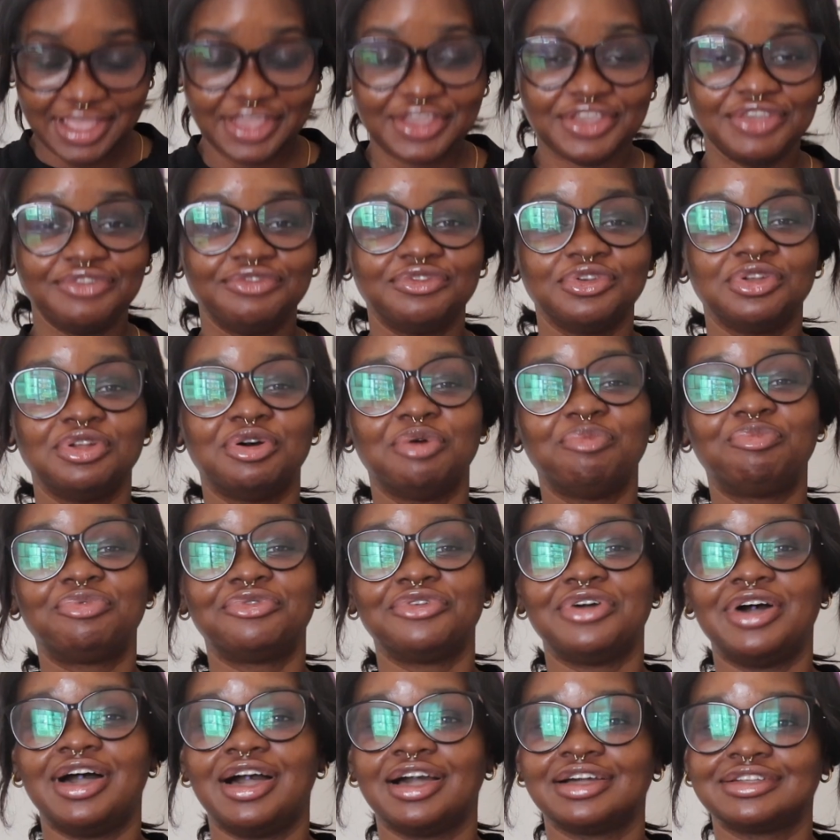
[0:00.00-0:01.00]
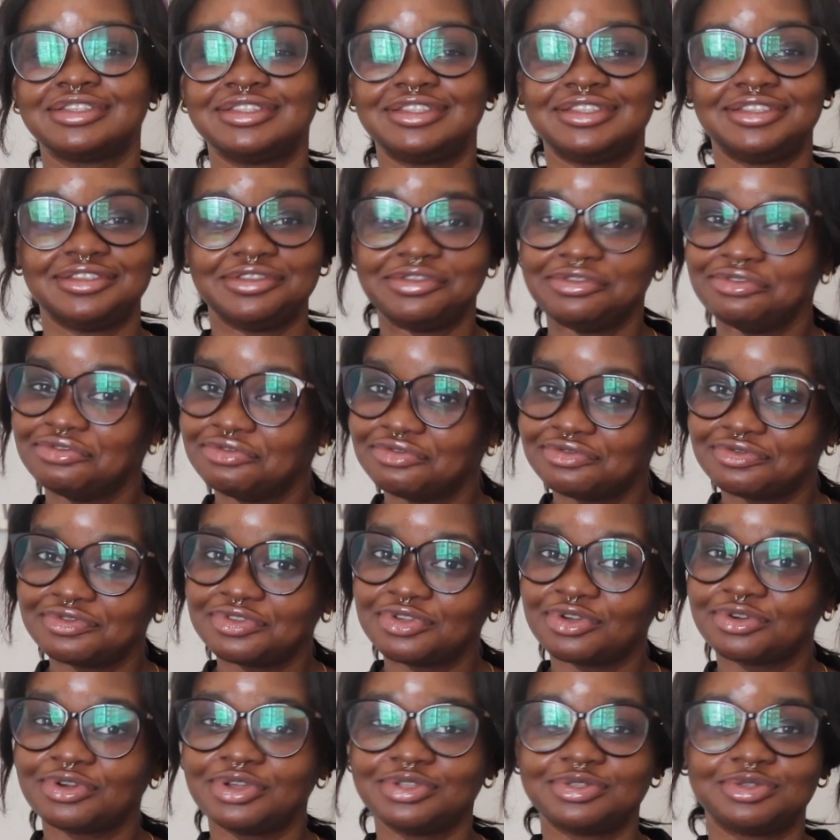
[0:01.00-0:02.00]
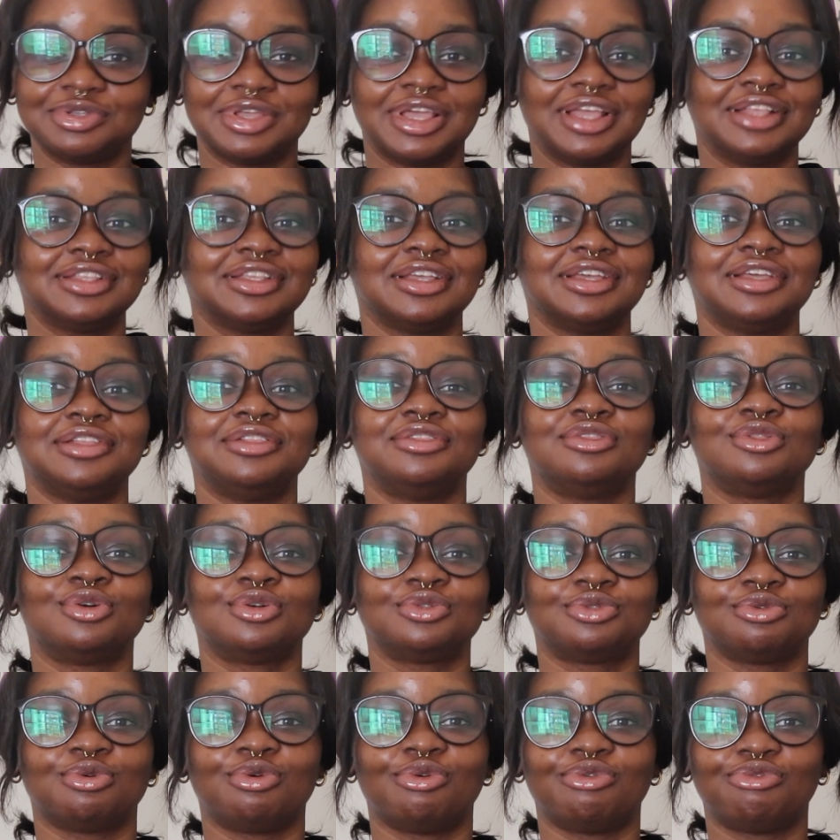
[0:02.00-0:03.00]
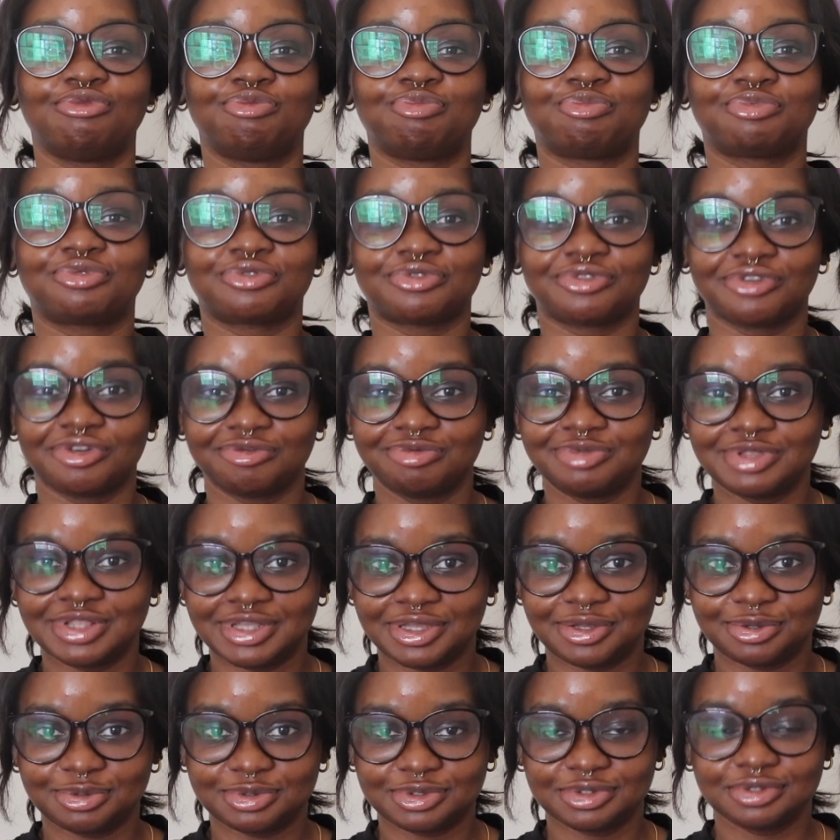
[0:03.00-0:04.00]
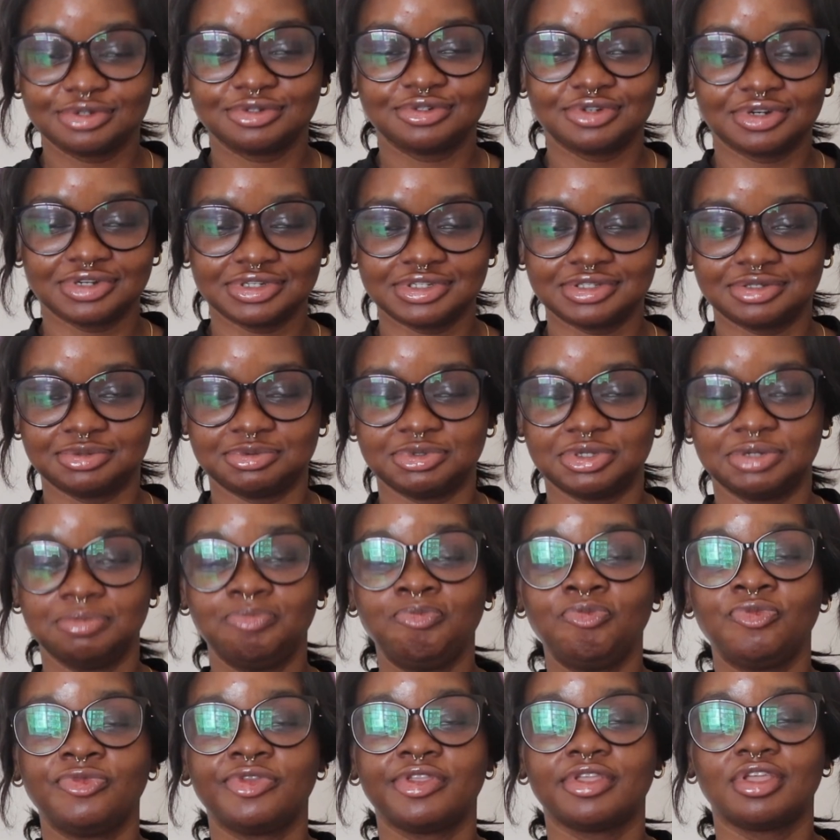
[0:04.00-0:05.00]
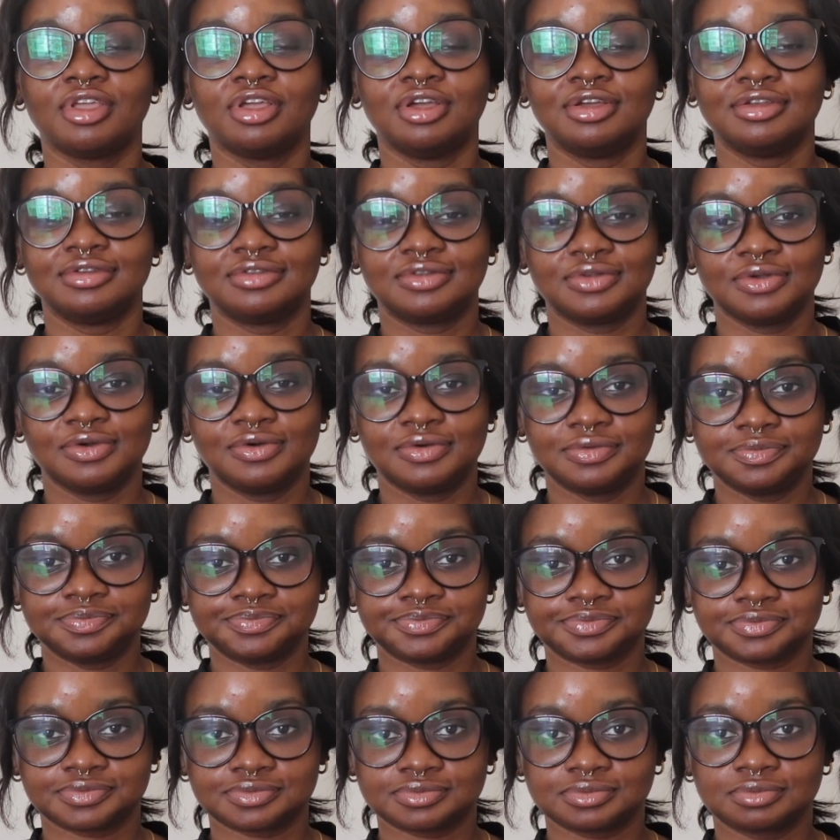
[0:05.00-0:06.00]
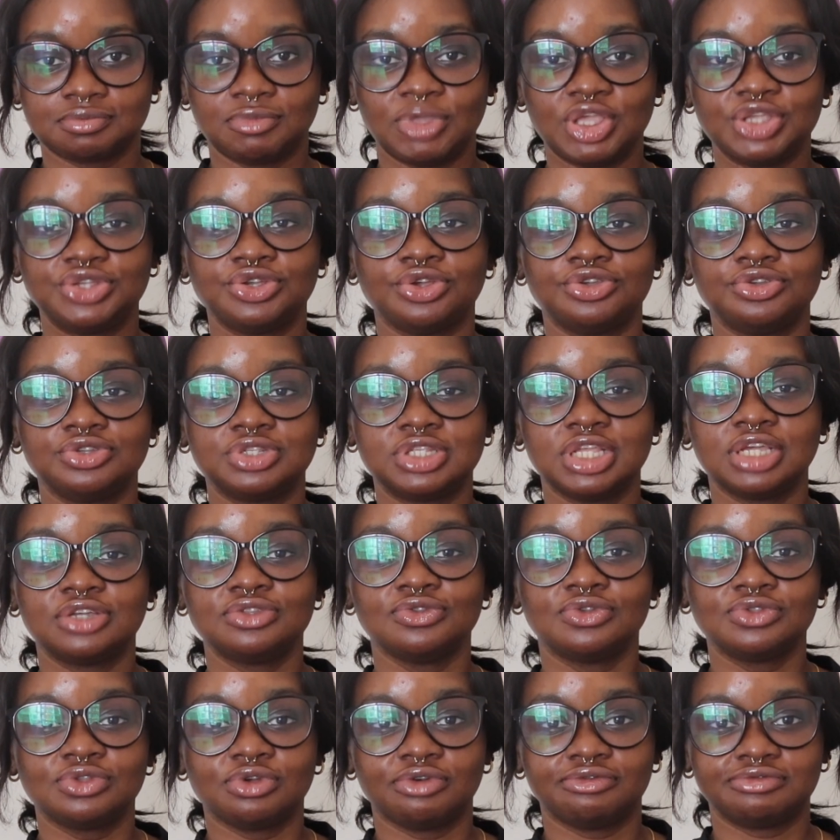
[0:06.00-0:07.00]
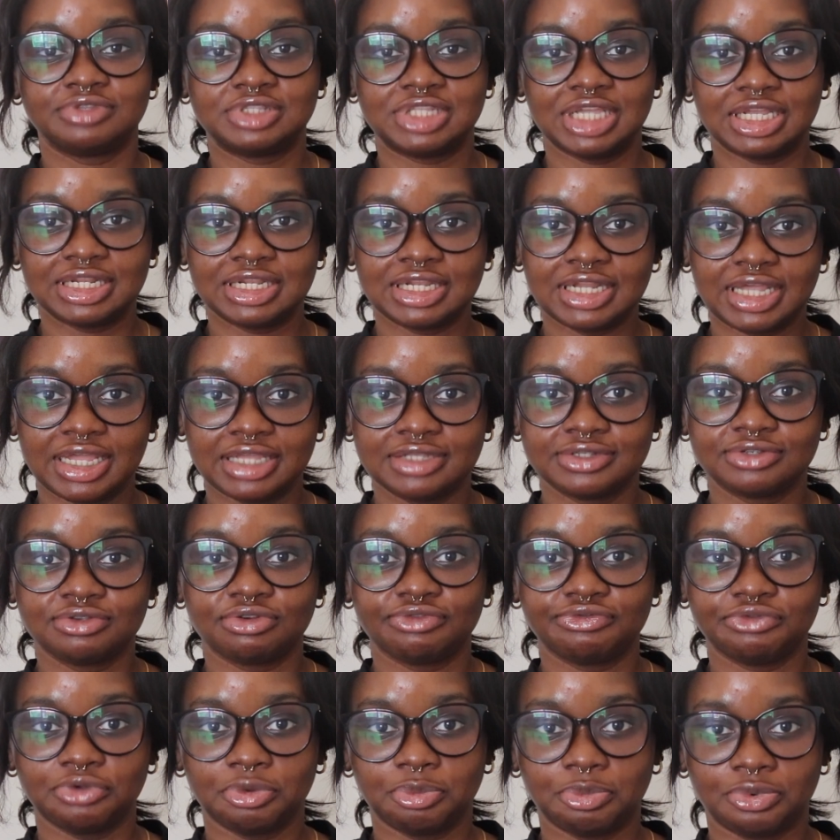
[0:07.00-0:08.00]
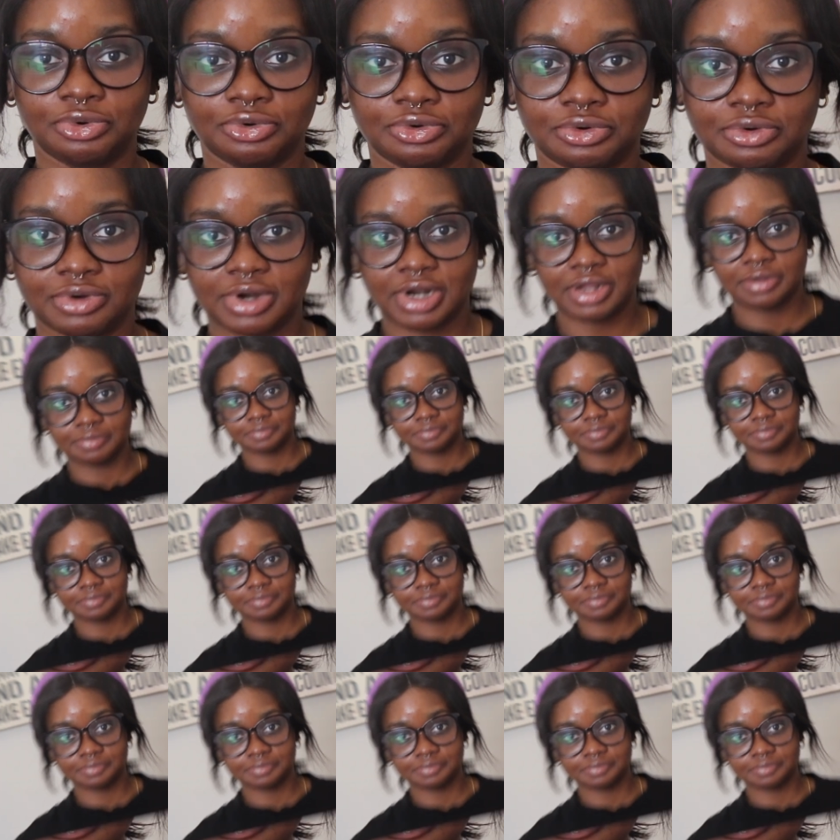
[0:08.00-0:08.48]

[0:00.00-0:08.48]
If you're not proactive, you're going to enter a lot of problems. Trust me. So make sure you take note of deadlines of your program.